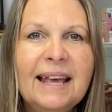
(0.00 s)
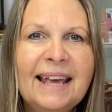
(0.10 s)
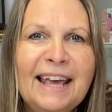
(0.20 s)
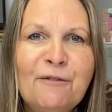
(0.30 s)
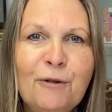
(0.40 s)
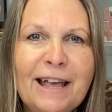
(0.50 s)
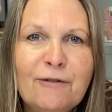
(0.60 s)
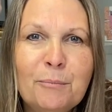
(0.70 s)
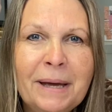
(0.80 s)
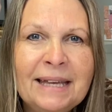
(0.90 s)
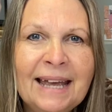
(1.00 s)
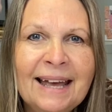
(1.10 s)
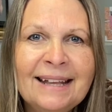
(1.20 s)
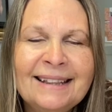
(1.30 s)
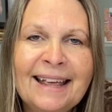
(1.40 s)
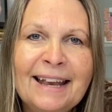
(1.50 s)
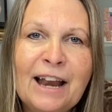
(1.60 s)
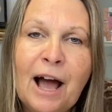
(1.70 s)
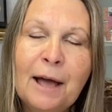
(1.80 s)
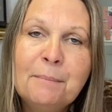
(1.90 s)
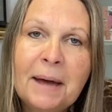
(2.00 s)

If we haven't met yet, then I'm